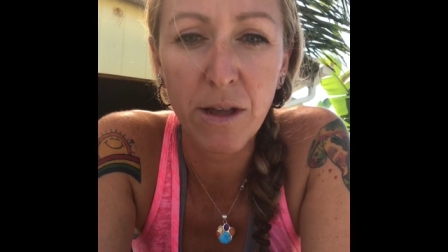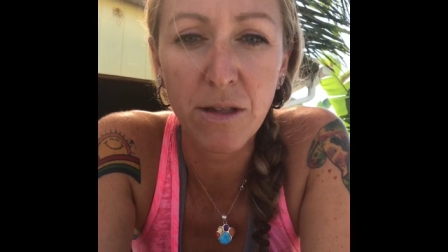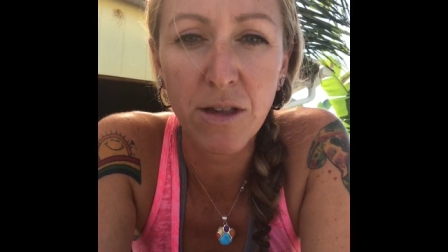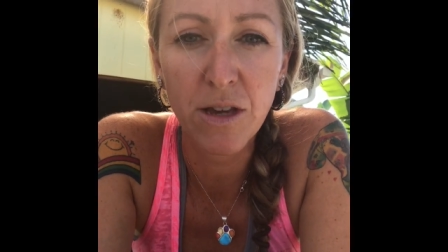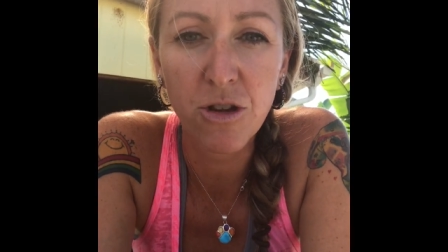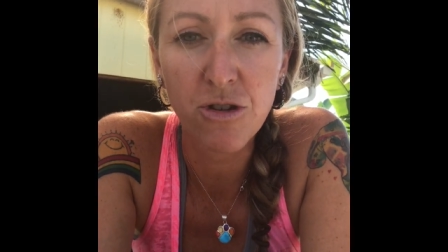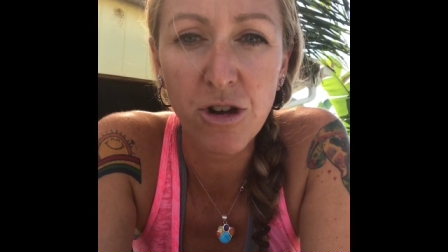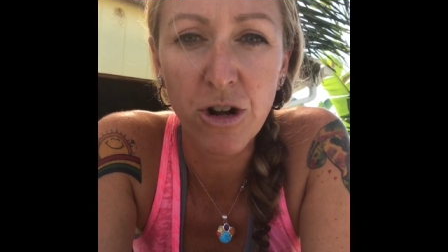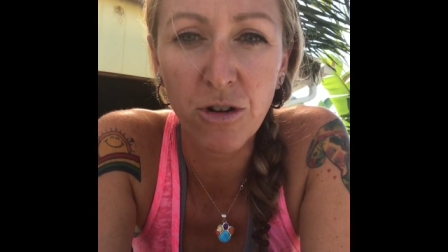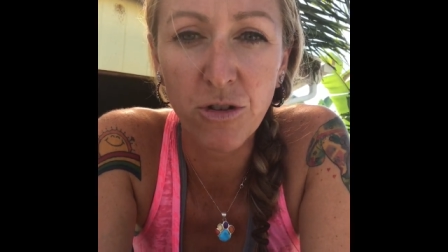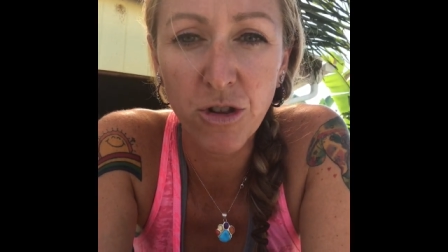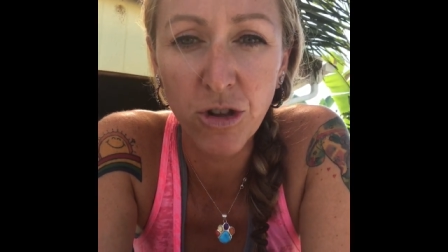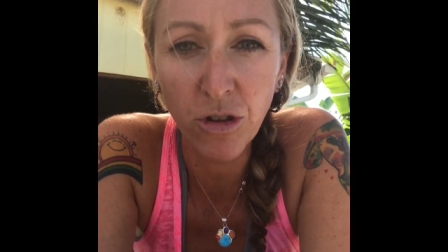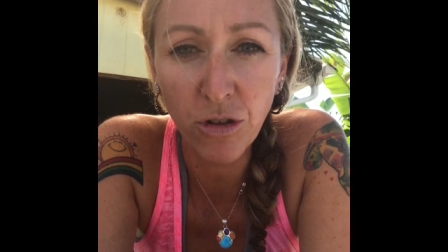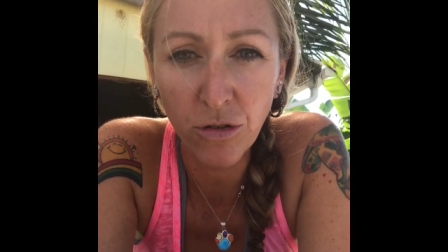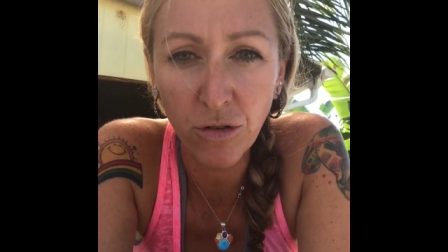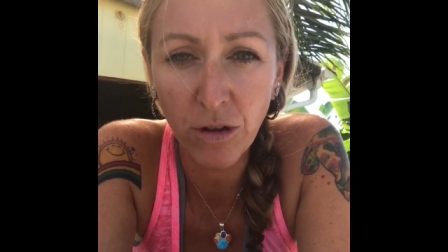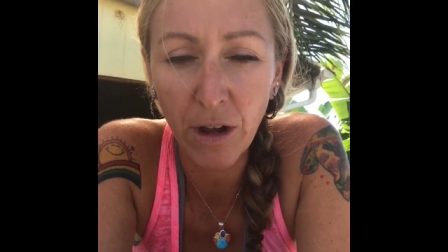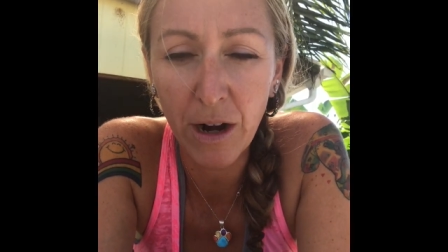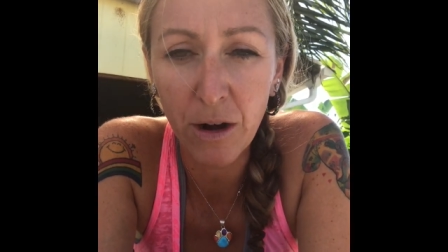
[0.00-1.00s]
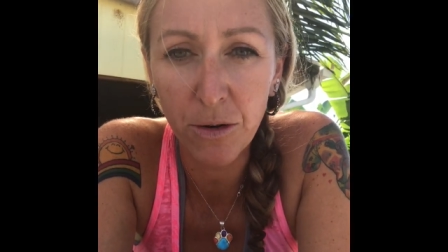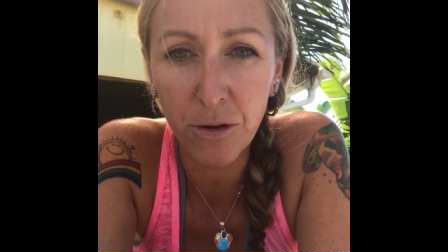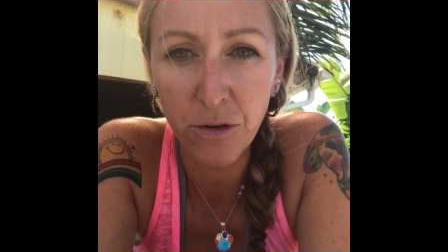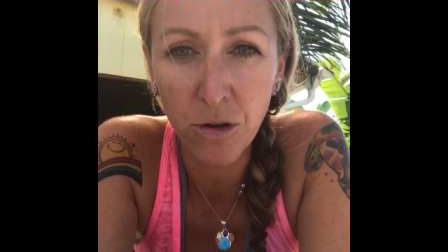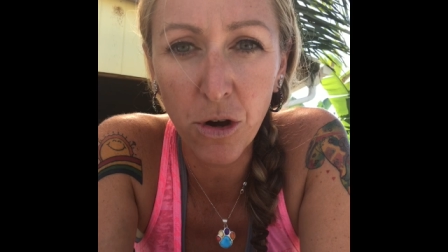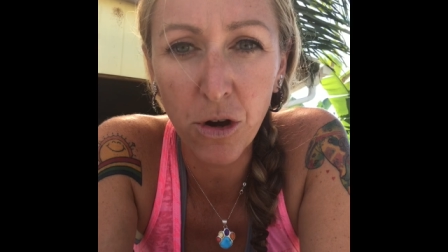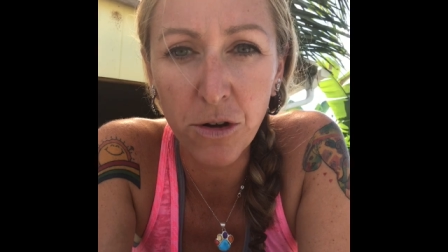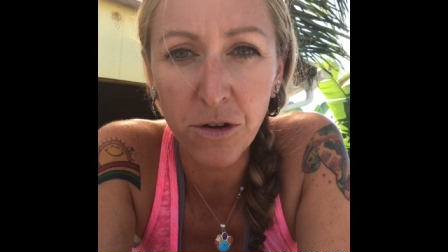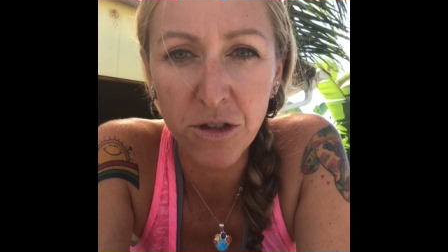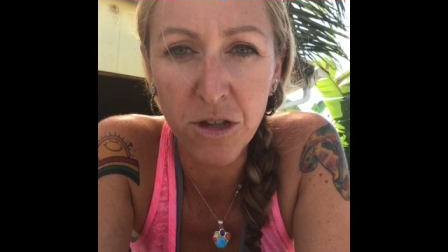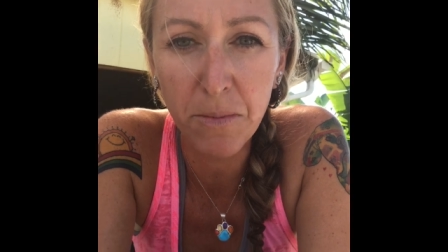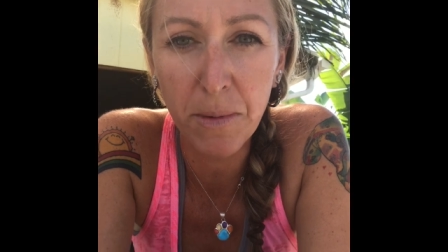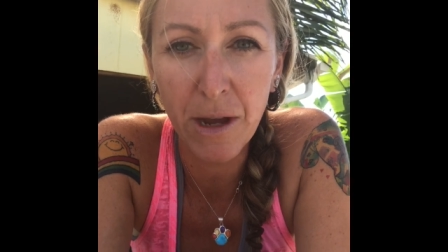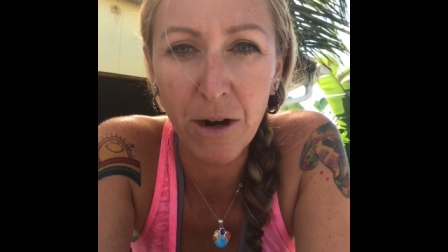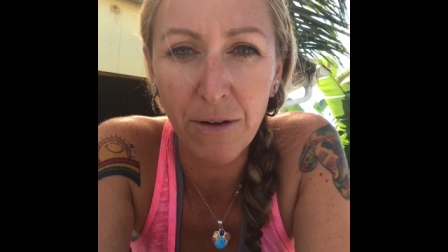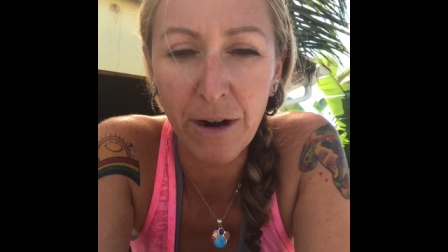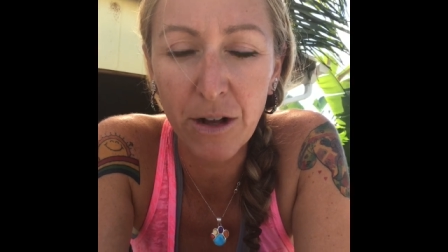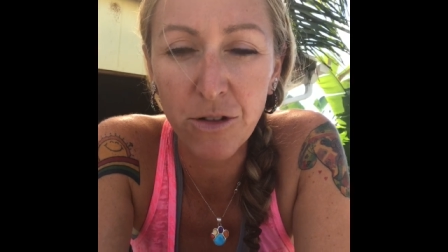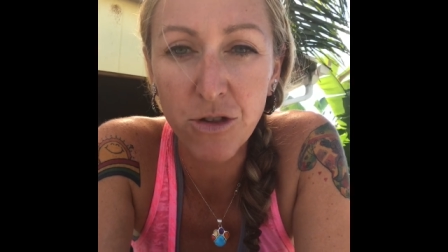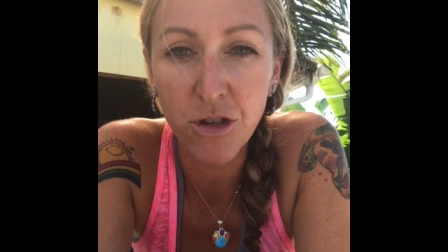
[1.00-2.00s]
teach our dogs to be
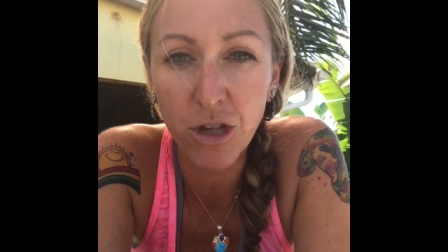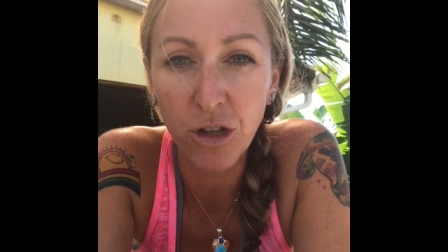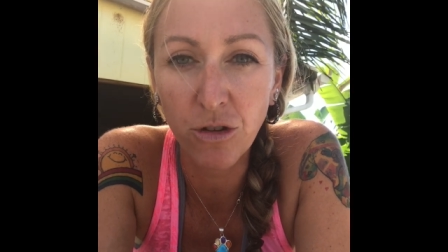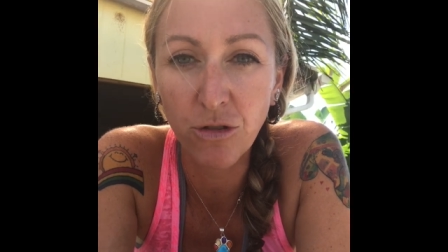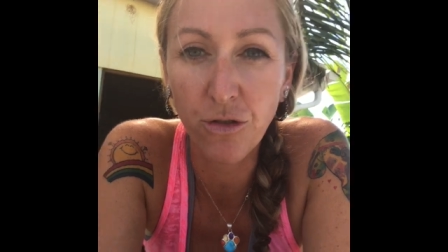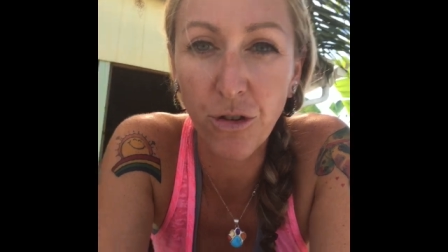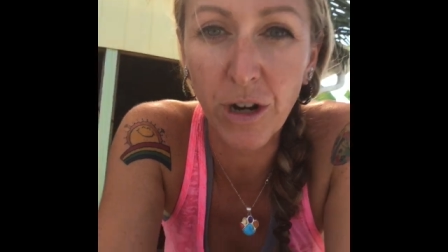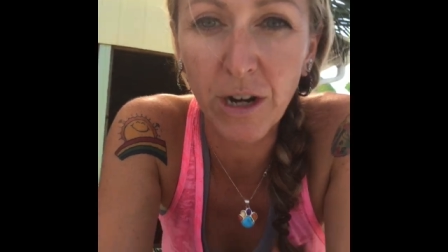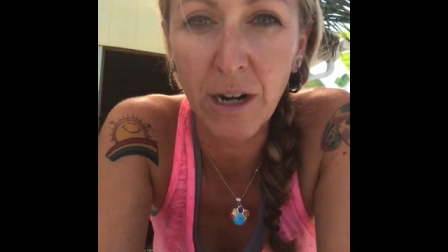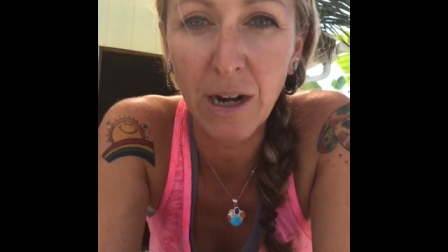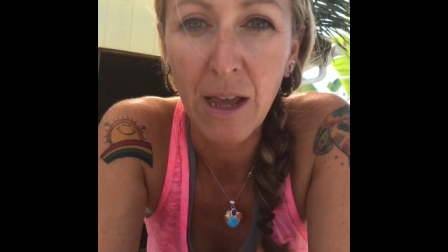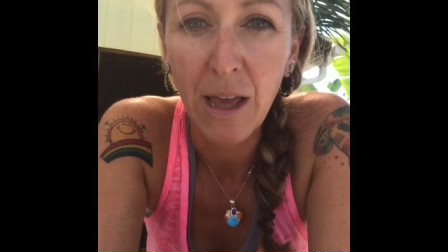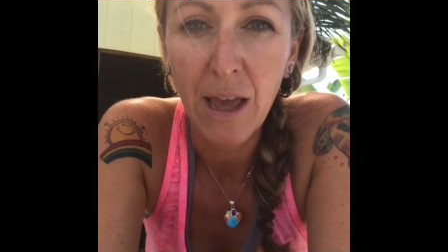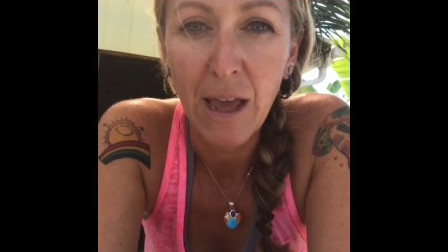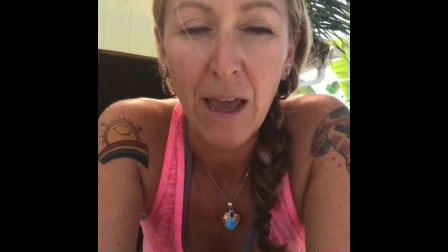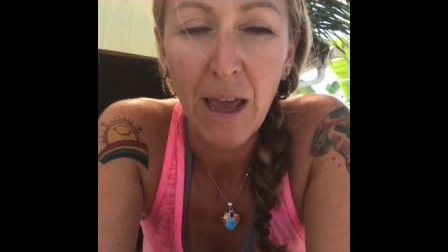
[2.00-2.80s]
around children,